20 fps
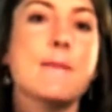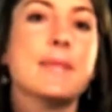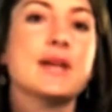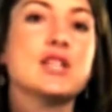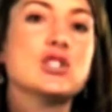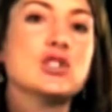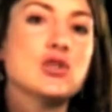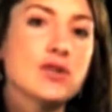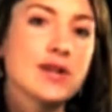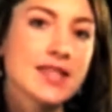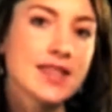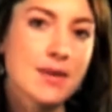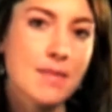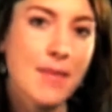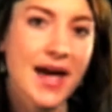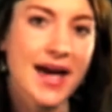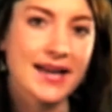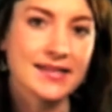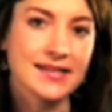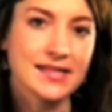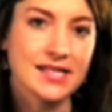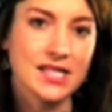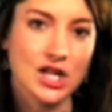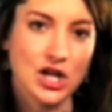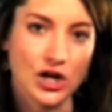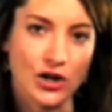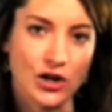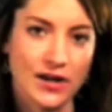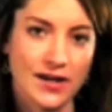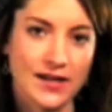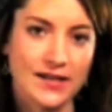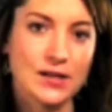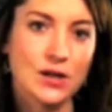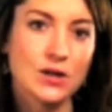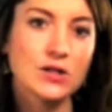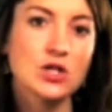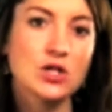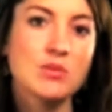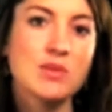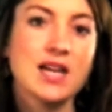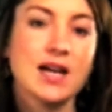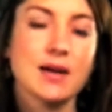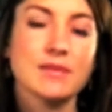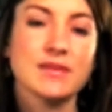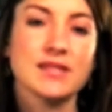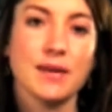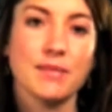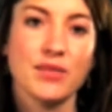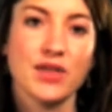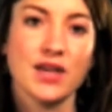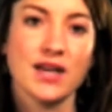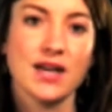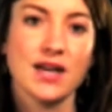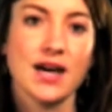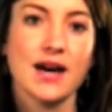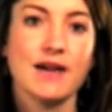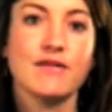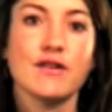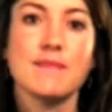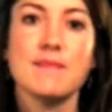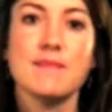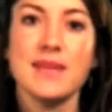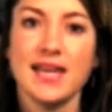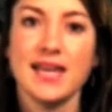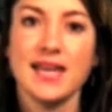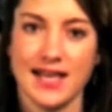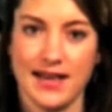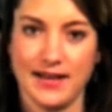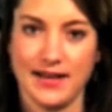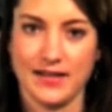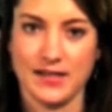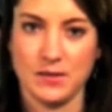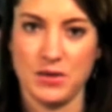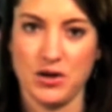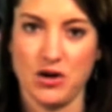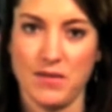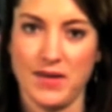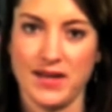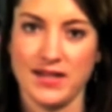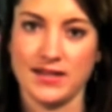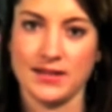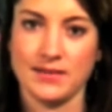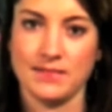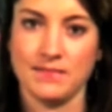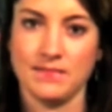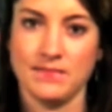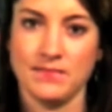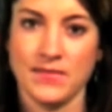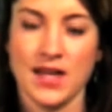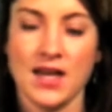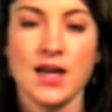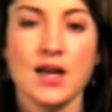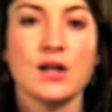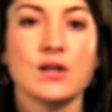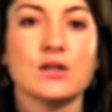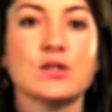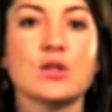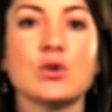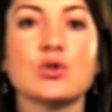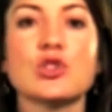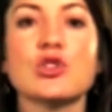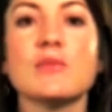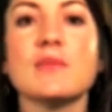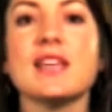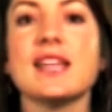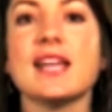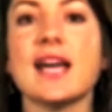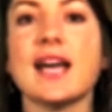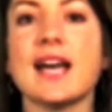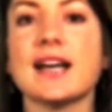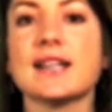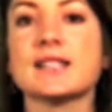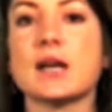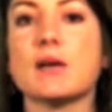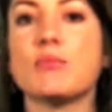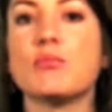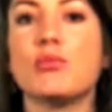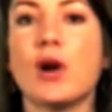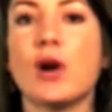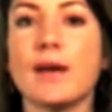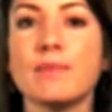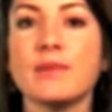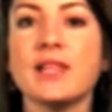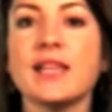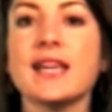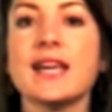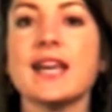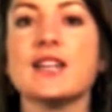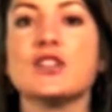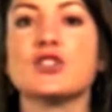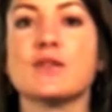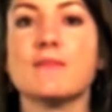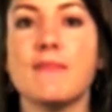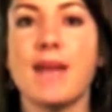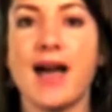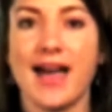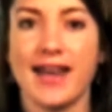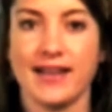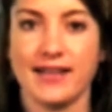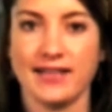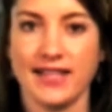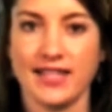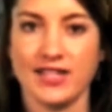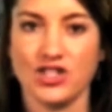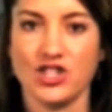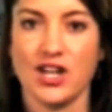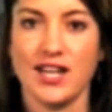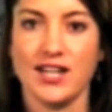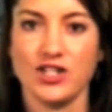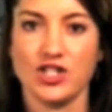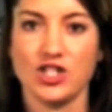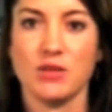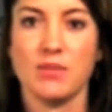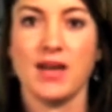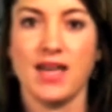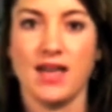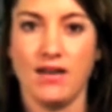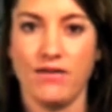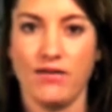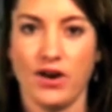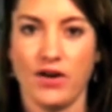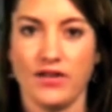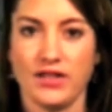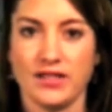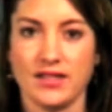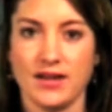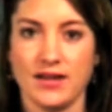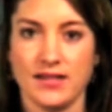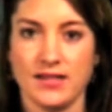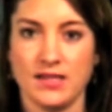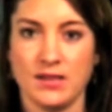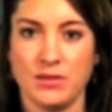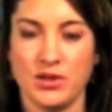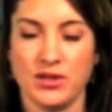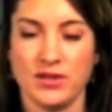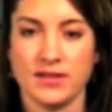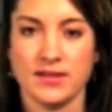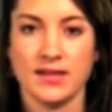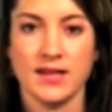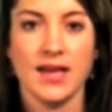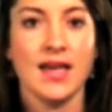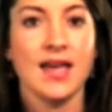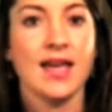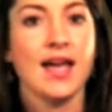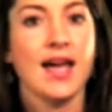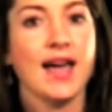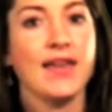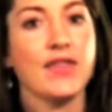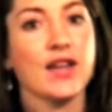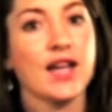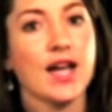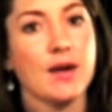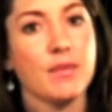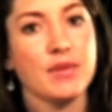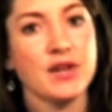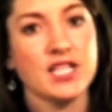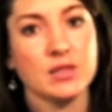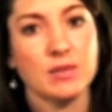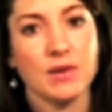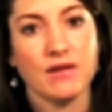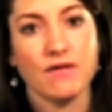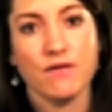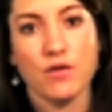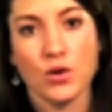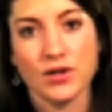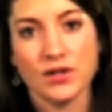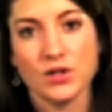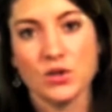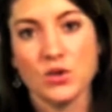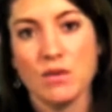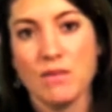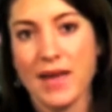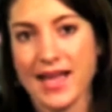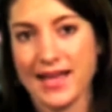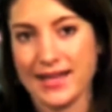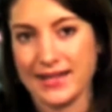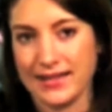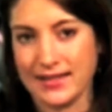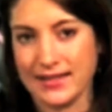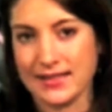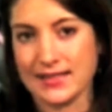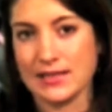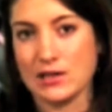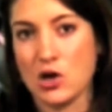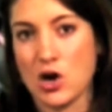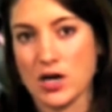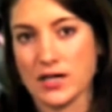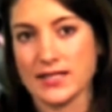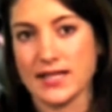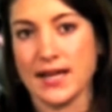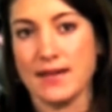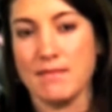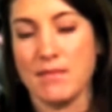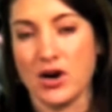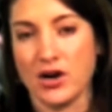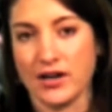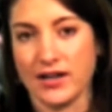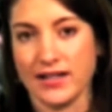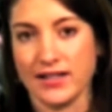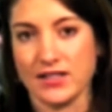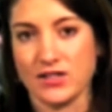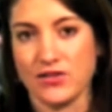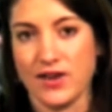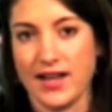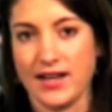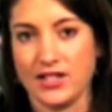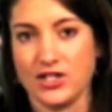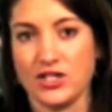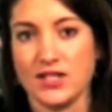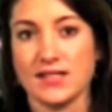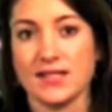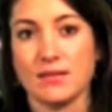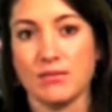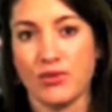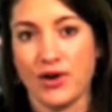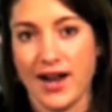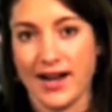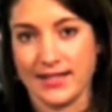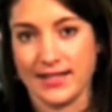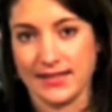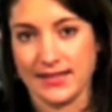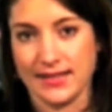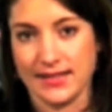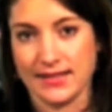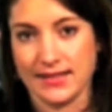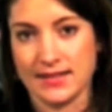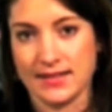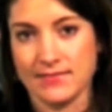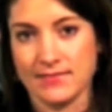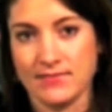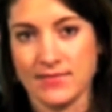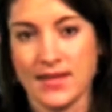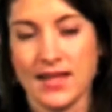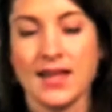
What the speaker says: But during the past year, it's also become something of a media experiment. Social media has abruptly and dramatically changed the behavior of its customers, and the company has been forced to abandon its longtime marketing strategies and practices.